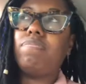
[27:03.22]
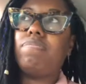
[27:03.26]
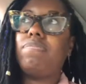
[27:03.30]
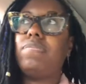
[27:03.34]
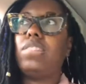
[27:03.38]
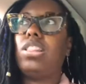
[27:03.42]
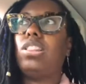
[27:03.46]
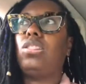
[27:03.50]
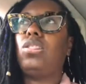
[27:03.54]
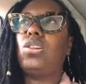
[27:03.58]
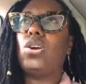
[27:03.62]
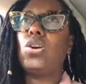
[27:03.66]

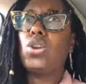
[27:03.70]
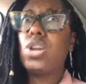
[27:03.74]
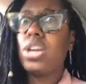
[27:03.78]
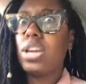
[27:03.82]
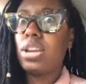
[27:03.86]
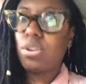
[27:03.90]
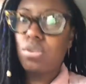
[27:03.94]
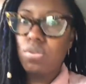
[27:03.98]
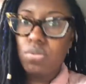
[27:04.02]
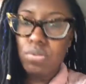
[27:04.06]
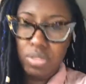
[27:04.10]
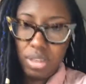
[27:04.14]

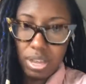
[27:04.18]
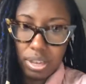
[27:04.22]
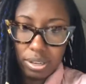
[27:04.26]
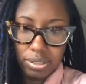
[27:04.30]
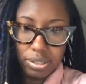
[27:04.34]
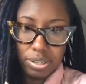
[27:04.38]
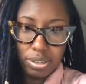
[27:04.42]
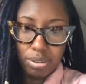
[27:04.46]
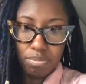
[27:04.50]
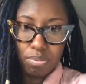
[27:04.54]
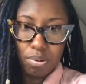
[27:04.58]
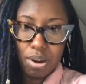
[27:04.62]
learning new things
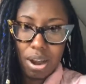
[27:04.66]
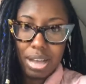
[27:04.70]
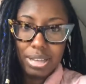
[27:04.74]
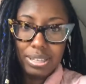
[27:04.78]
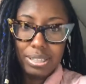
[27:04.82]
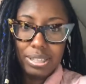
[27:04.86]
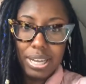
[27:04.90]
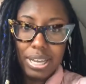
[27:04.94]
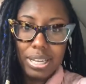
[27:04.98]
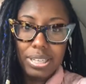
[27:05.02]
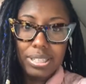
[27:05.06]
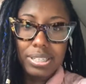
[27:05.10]
in the
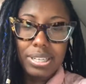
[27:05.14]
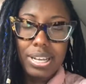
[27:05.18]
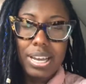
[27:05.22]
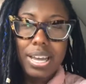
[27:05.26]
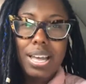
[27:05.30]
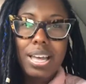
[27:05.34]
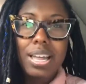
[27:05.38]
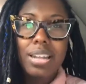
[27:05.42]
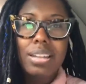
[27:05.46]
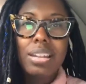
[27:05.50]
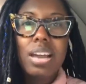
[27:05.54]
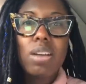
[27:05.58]
process,
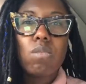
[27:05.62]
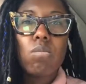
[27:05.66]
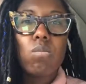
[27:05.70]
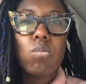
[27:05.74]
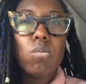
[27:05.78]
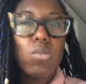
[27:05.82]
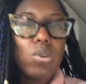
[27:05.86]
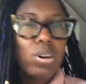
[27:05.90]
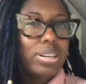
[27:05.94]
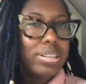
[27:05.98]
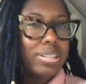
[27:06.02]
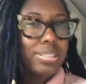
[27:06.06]
like,
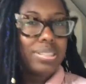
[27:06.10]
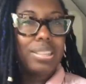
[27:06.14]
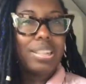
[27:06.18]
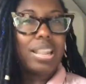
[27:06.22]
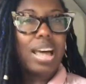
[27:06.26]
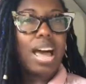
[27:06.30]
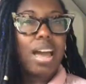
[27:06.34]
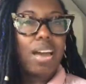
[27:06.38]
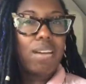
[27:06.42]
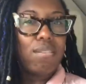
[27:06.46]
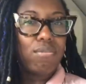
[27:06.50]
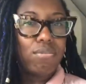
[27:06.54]
what is
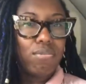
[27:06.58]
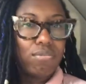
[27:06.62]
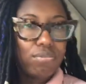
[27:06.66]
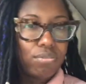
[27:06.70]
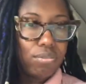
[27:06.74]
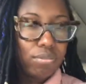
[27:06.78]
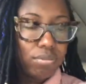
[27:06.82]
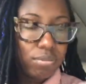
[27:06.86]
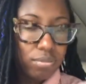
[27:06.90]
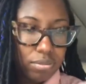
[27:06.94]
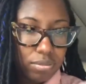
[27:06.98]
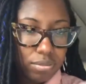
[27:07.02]
life,
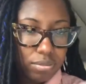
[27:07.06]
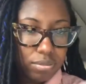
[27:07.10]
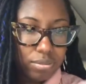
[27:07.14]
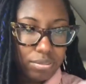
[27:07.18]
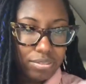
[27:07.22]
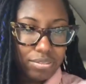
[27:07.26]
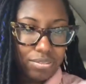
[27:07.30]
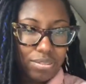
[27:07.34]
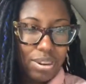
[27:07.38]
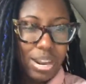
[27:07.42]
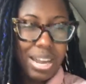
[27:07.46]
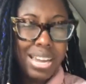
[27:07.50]

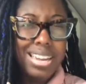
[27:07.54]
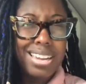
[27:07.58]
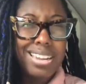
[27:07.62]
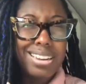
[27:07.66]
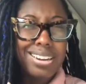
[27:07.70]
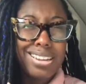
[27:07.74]
right?